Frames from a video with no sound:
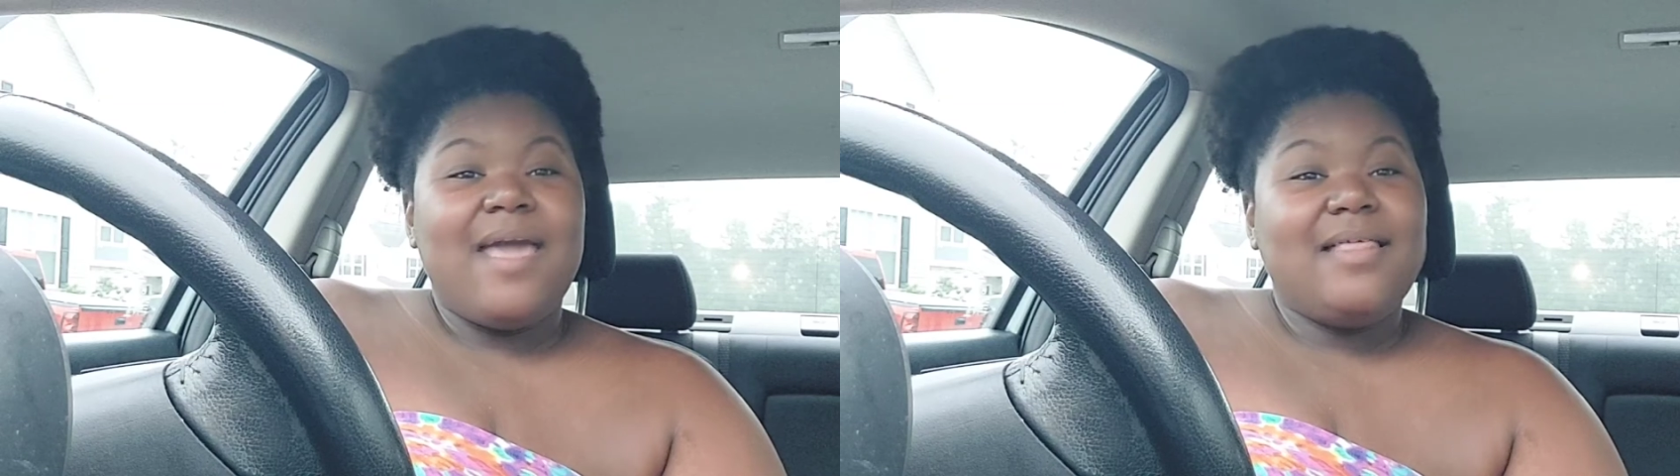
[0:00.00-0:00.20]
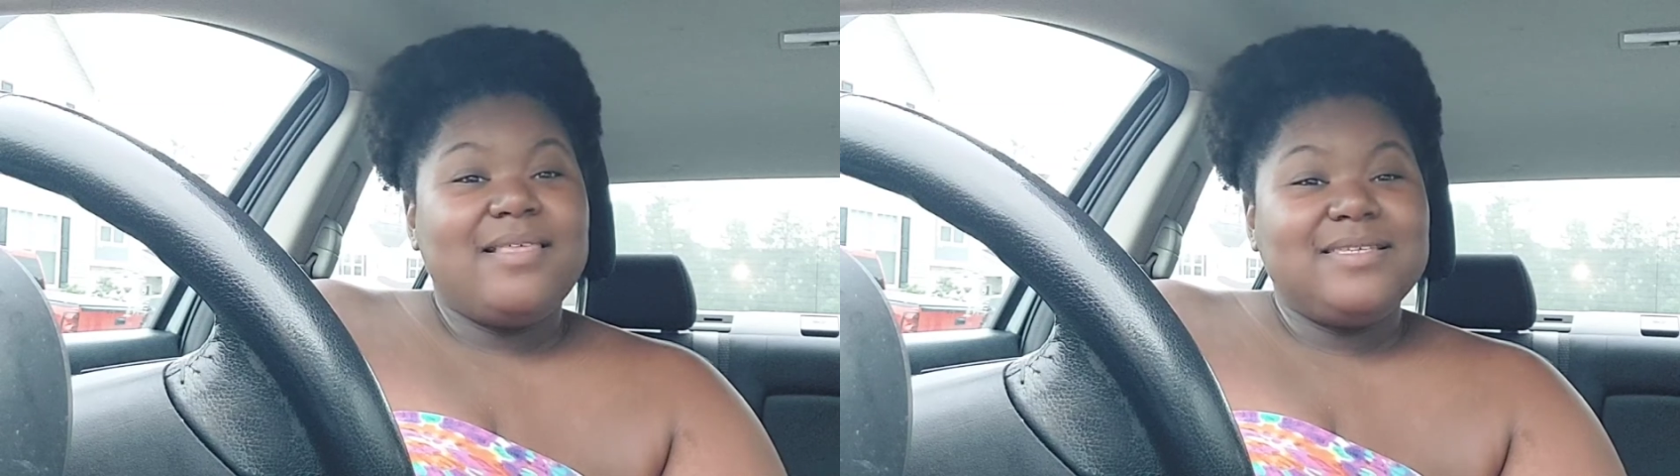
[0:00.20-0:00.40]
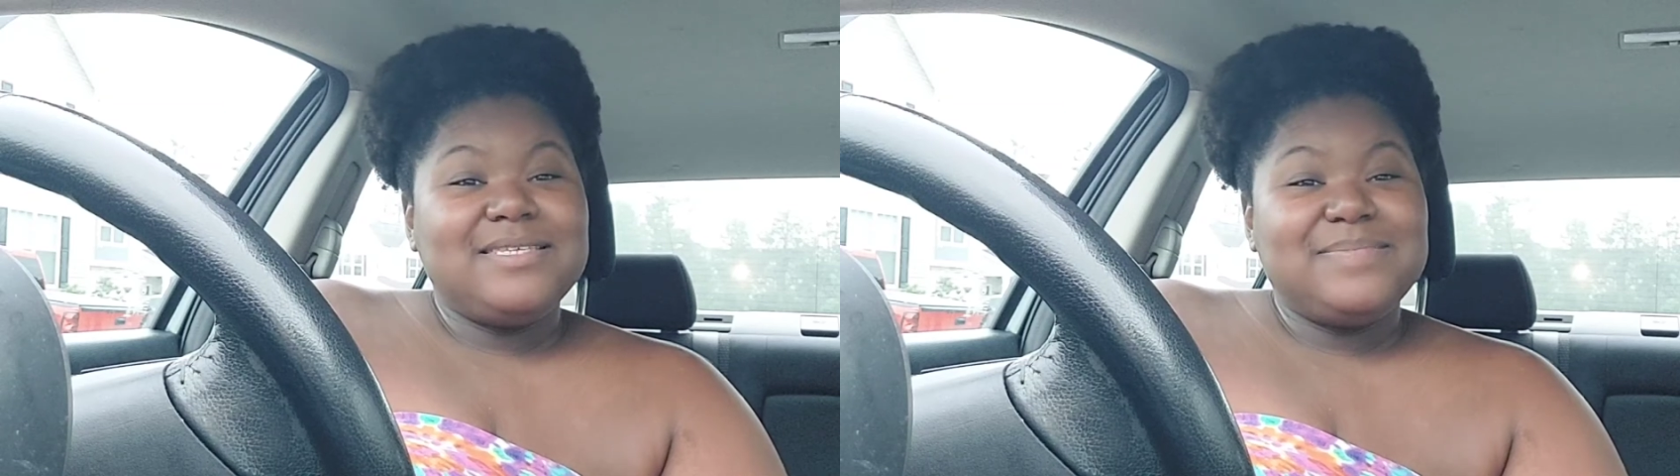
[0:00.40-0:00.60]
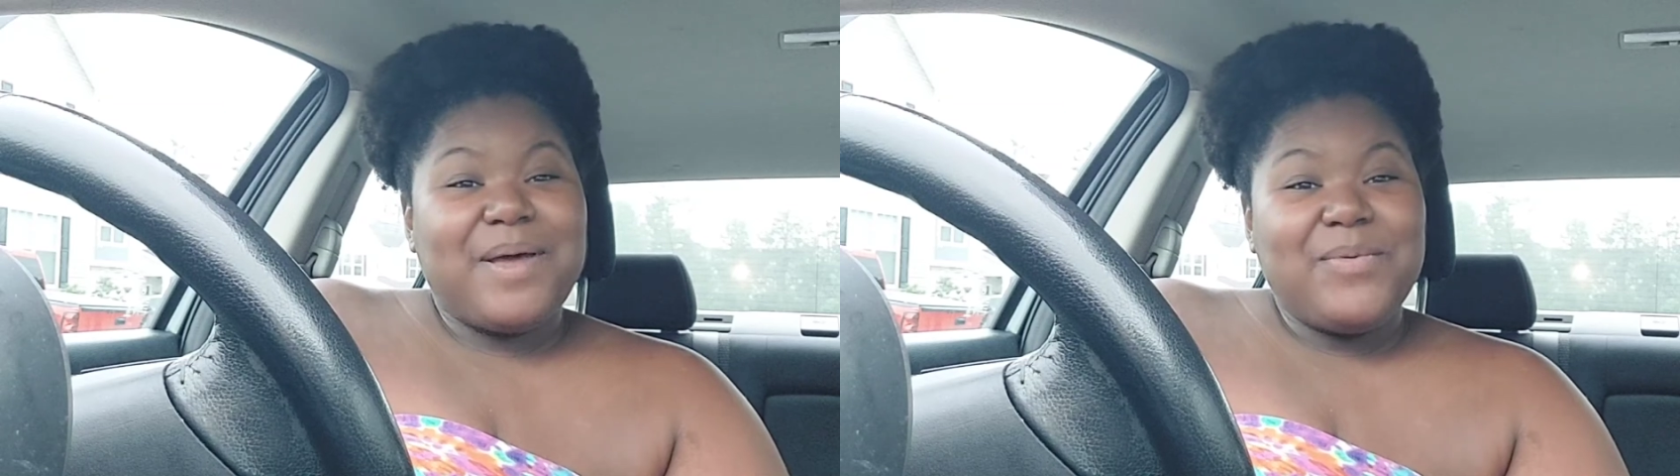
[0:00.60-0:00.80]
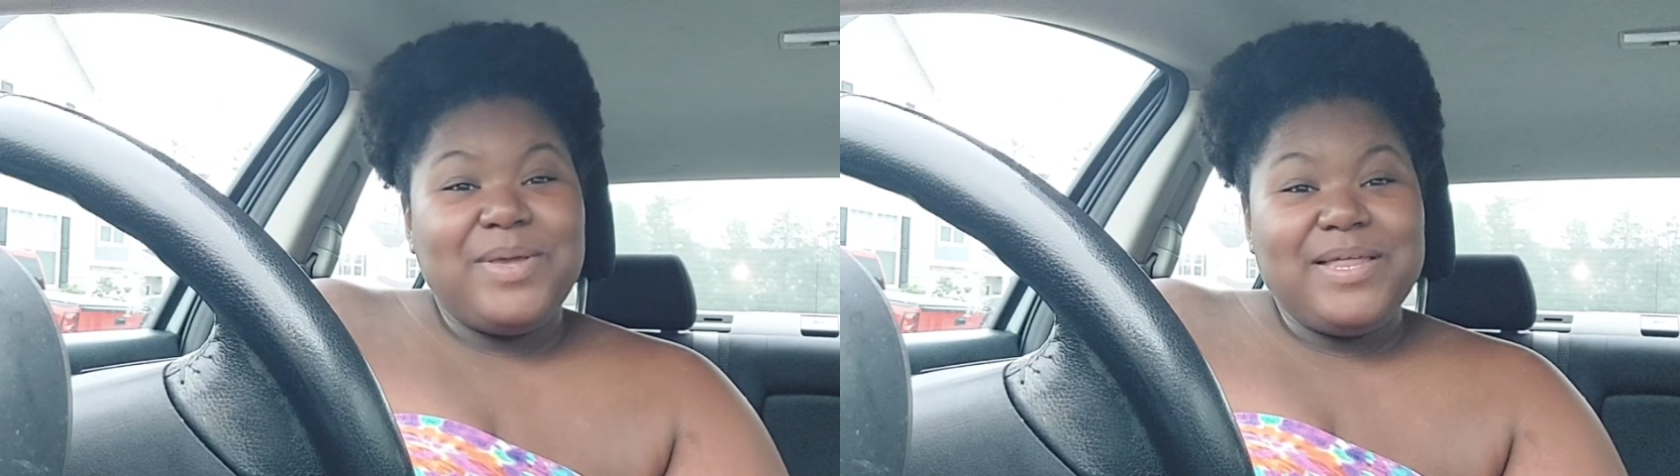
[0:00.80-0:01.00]
and this is
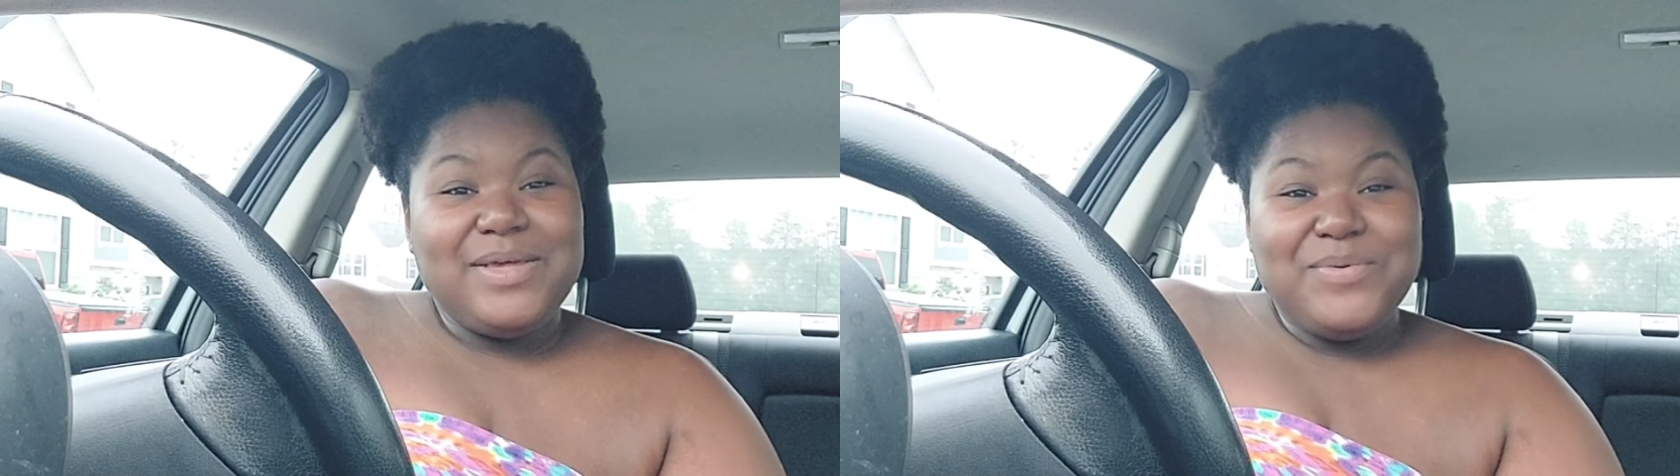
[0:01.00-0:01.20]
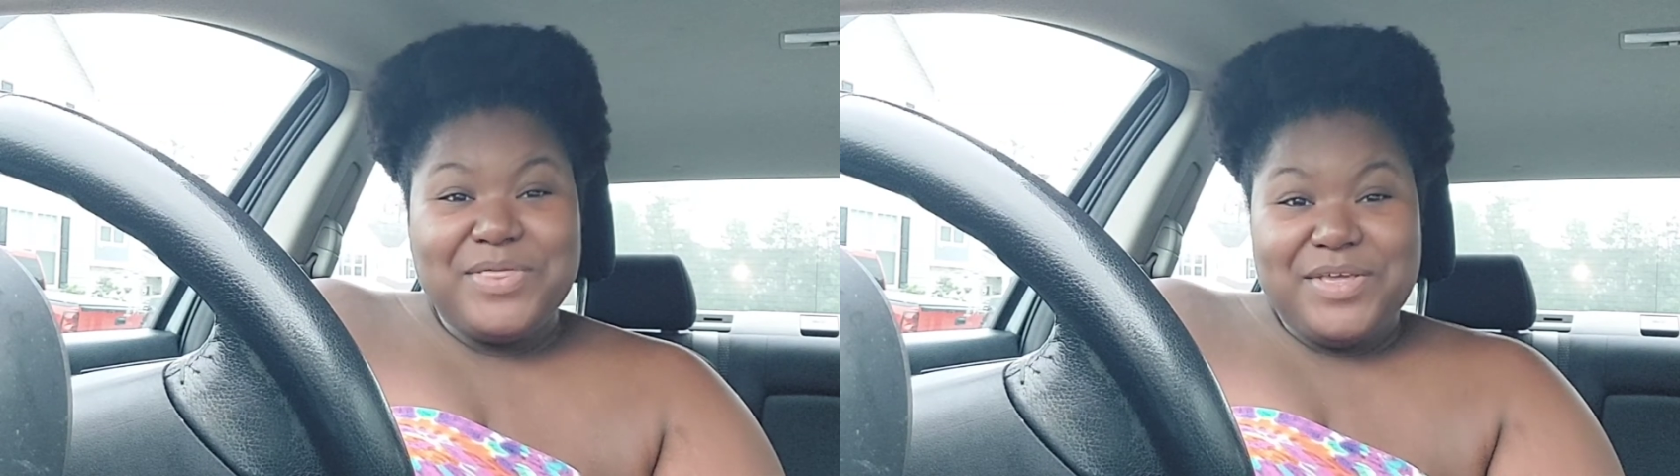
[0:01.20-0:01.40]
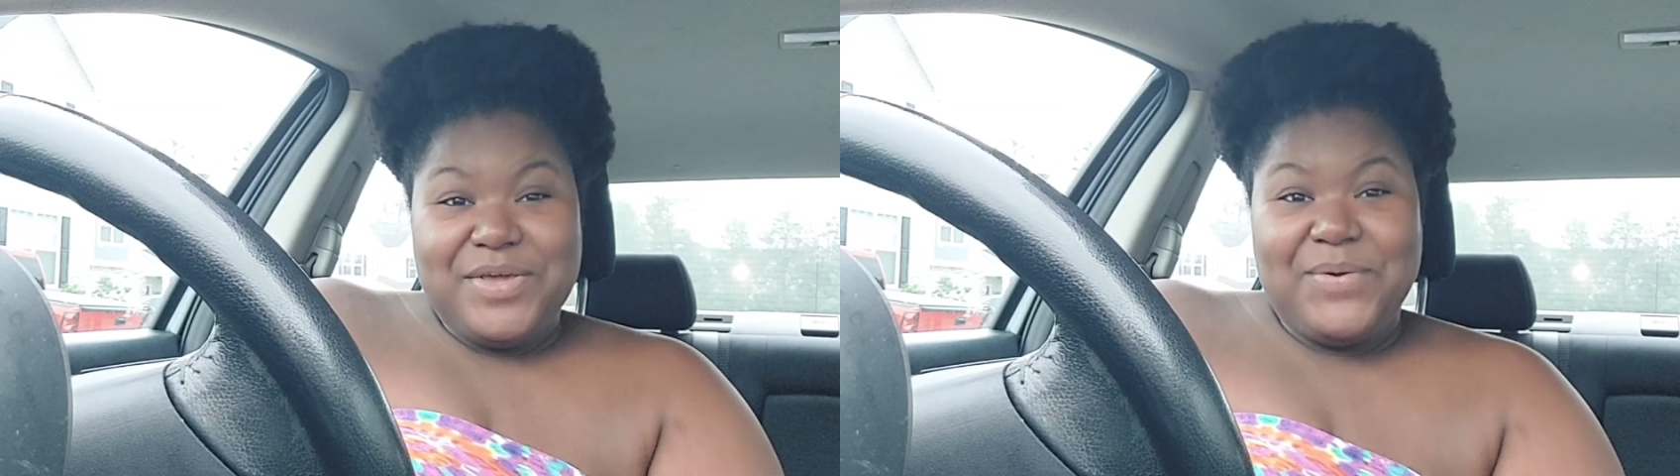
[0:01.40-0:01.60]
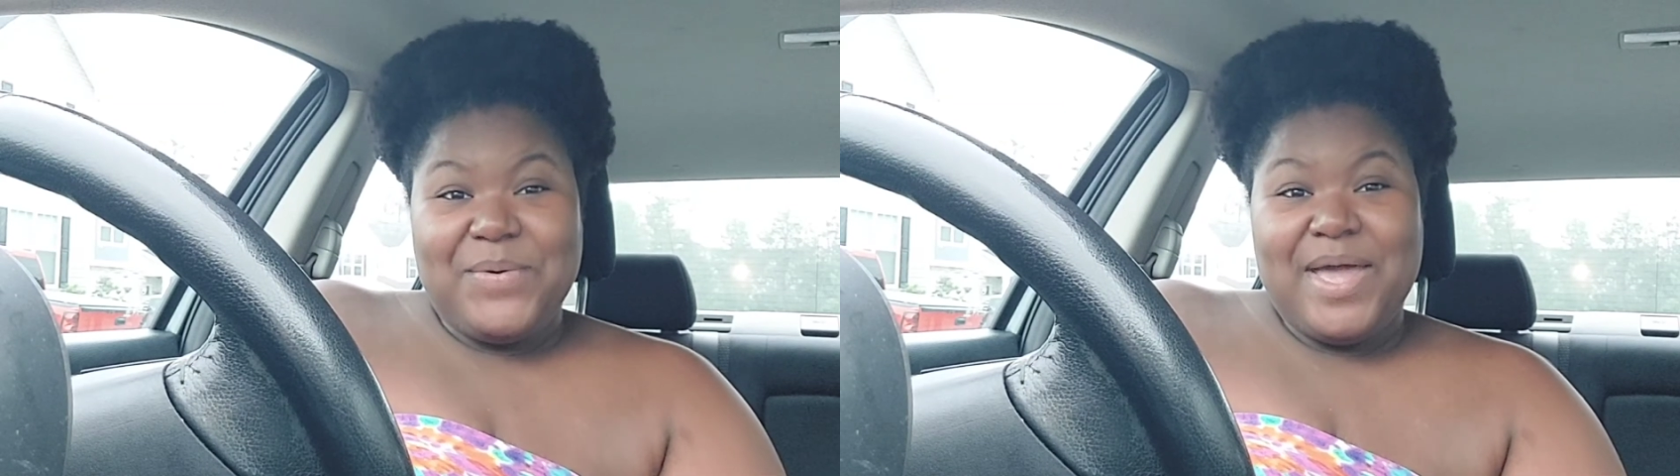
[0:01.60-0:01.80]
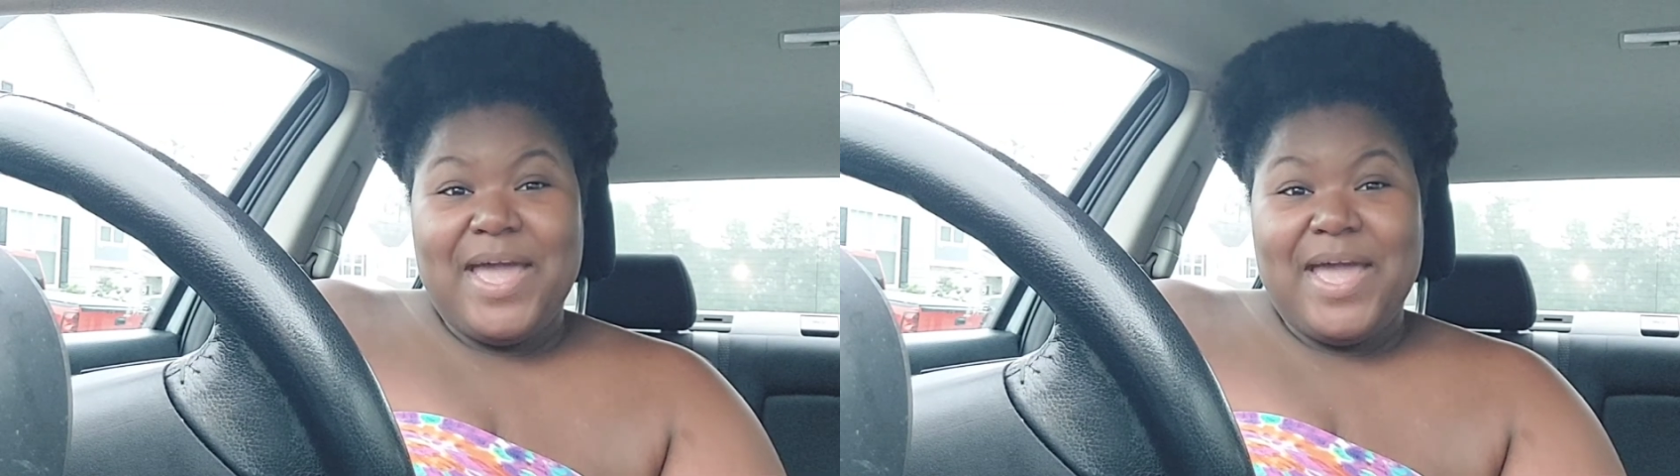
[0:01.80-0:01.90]
my weekly with you.